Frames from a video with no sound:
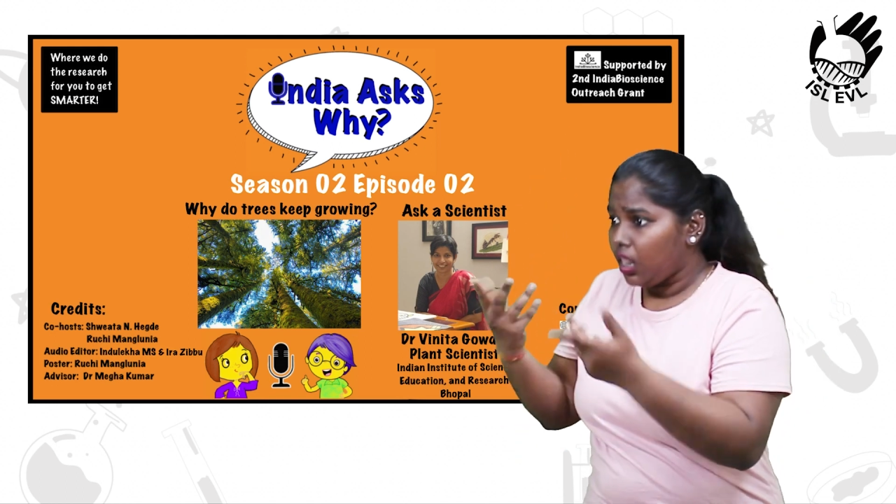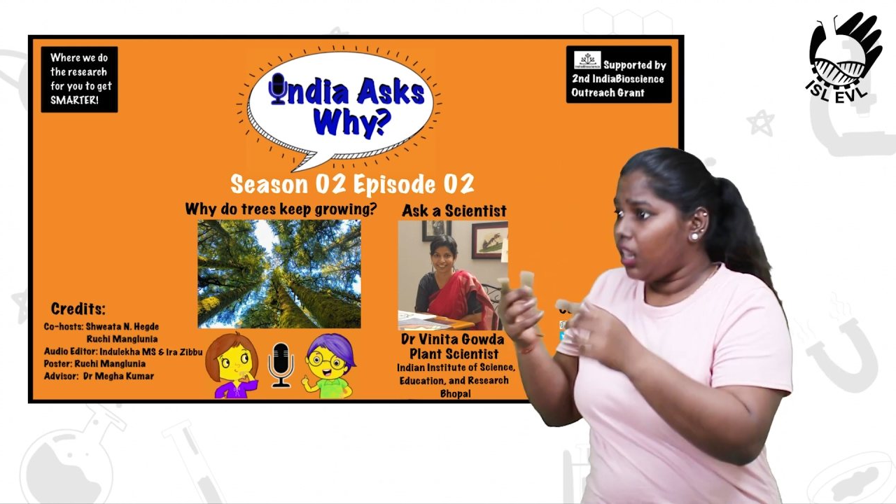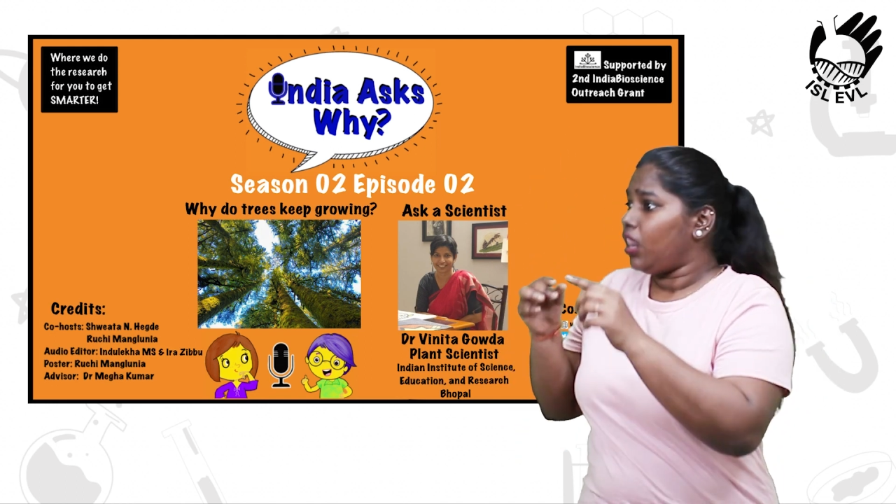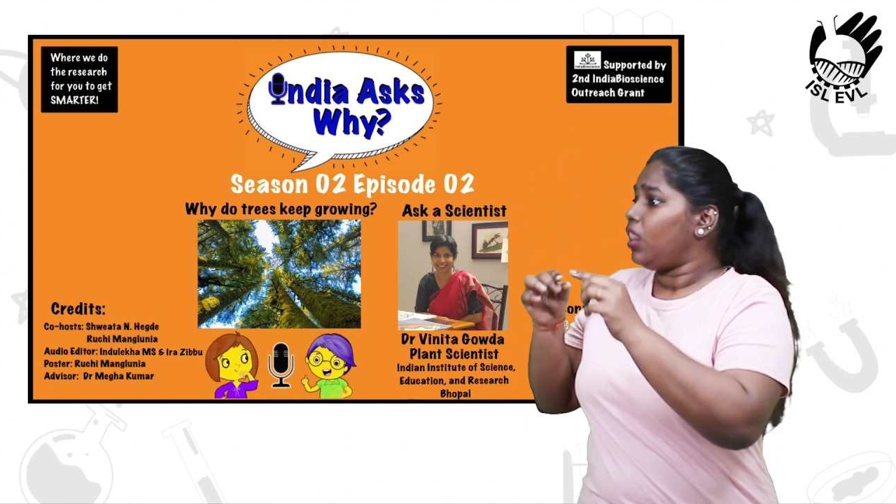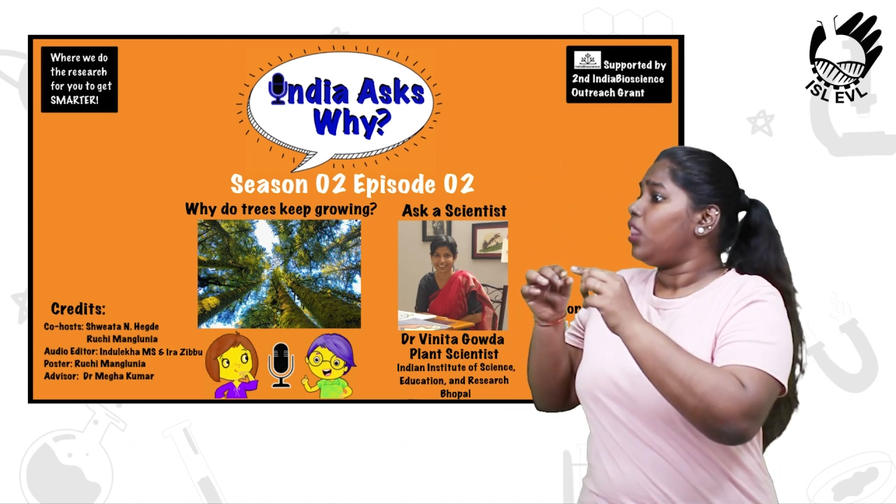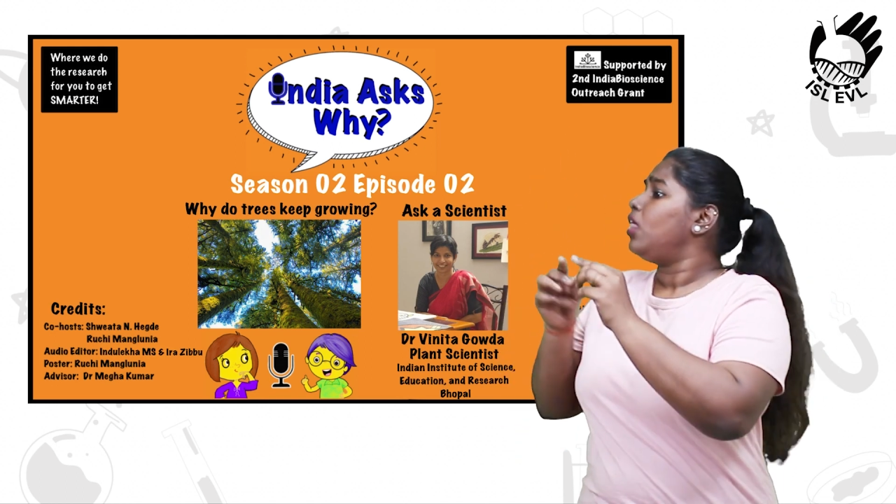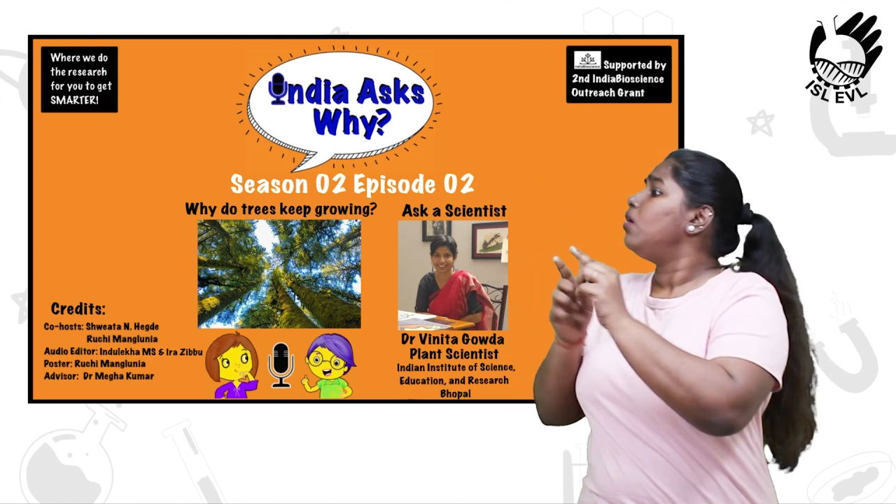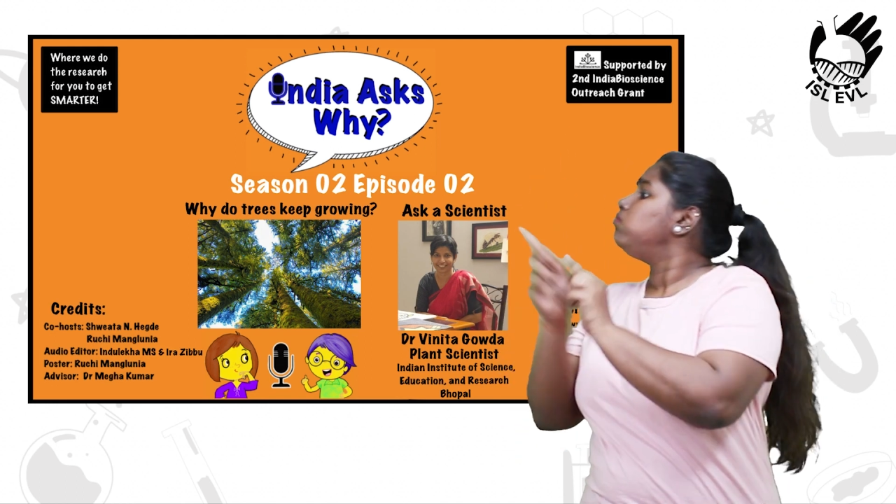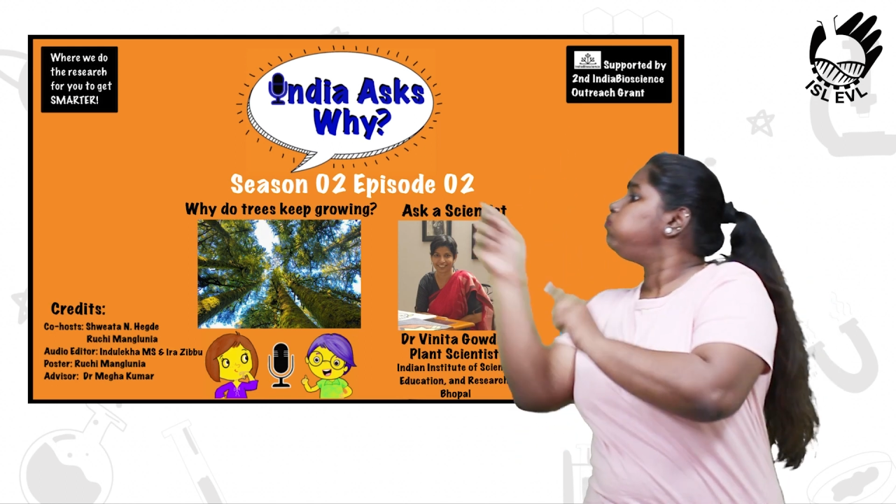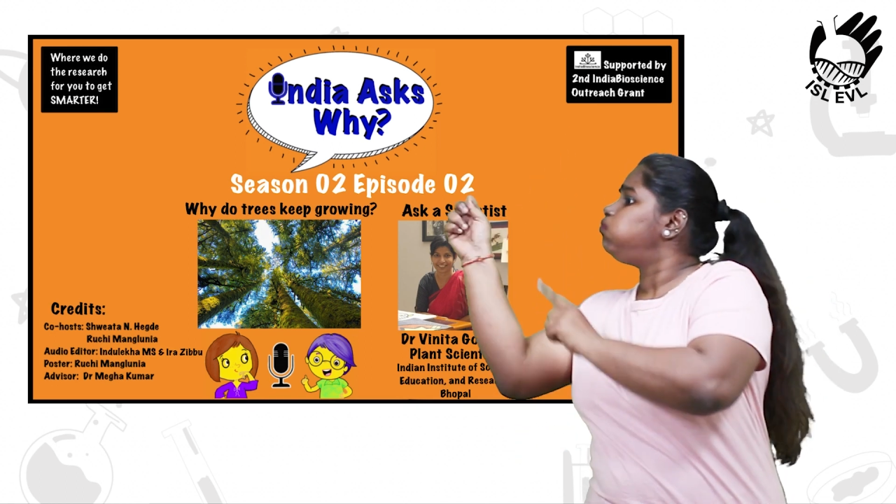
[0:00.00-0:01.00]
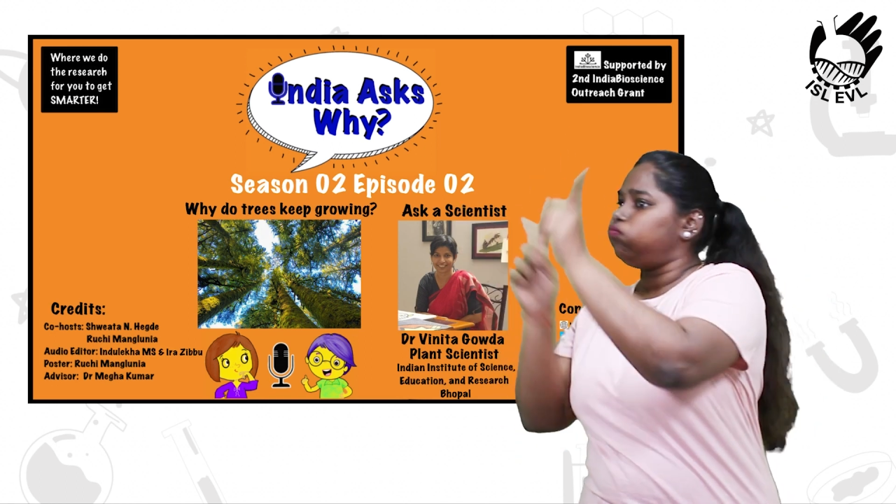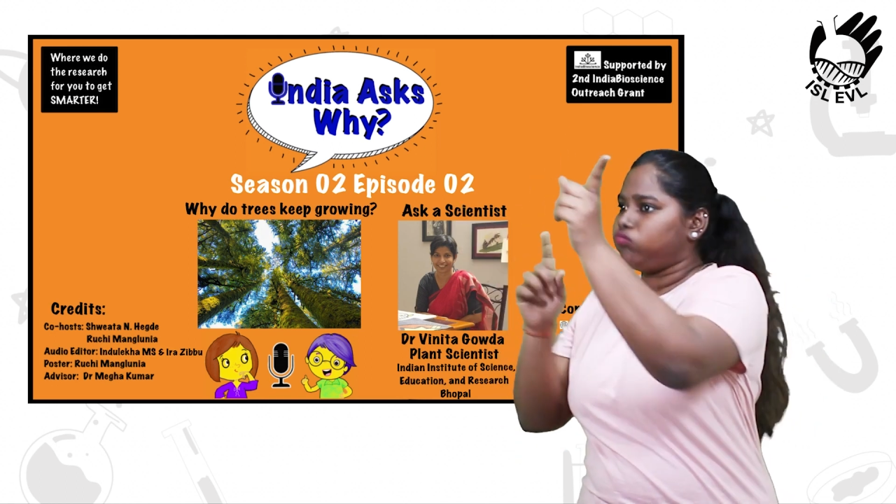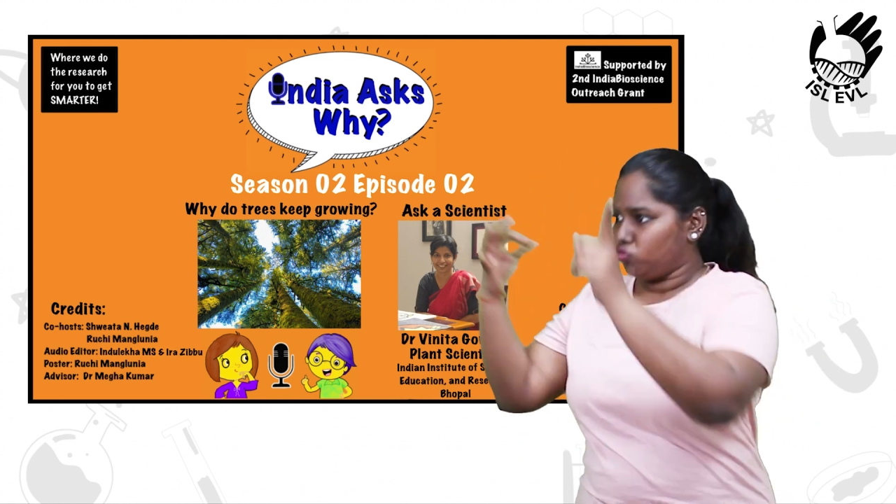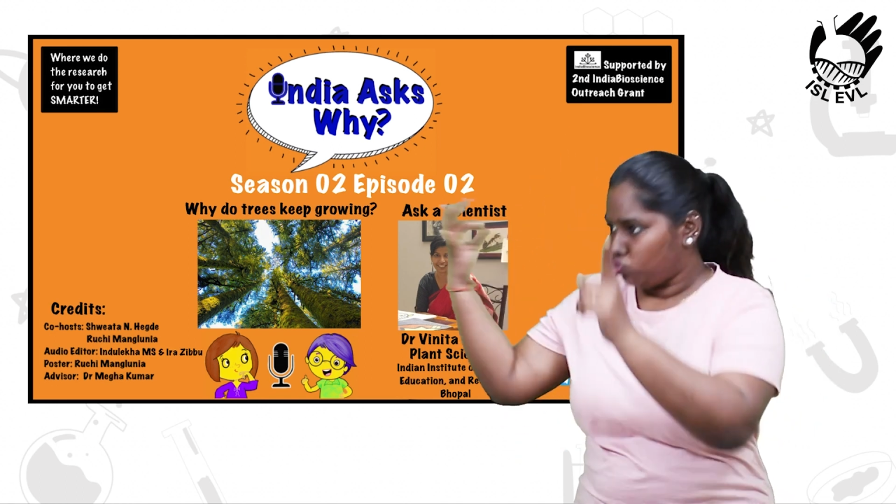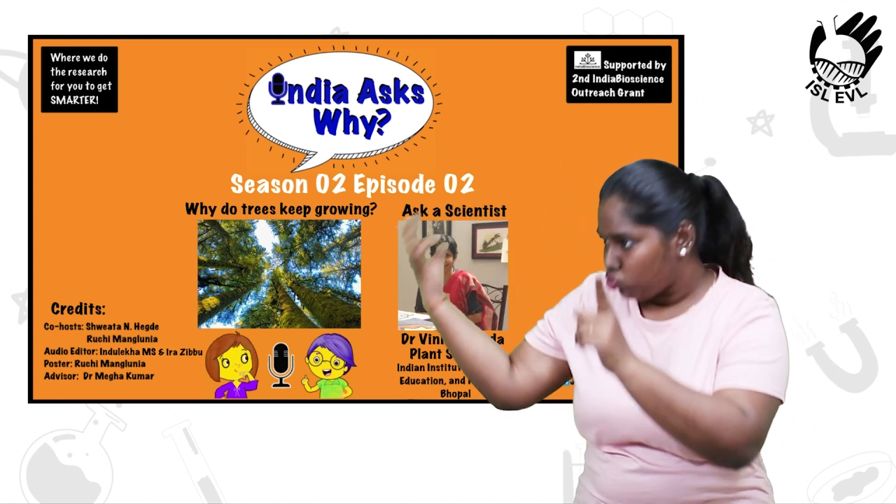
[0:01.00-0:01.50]
new
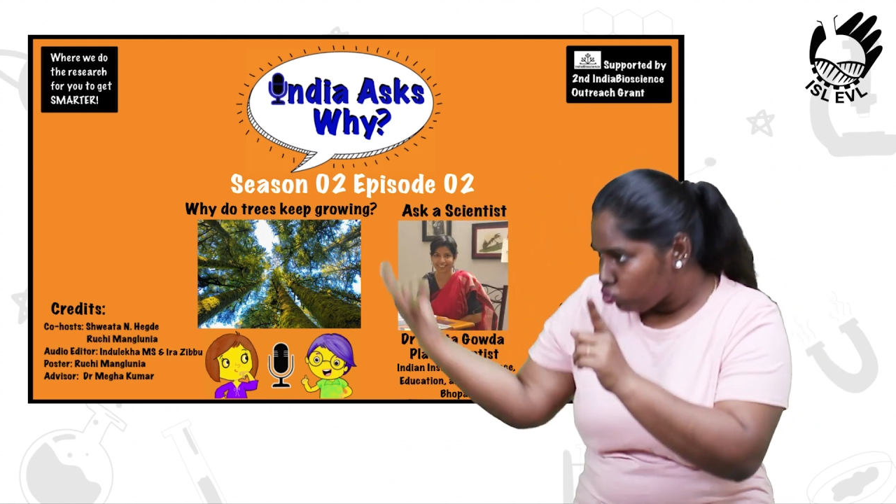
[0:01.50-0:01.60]
leaves,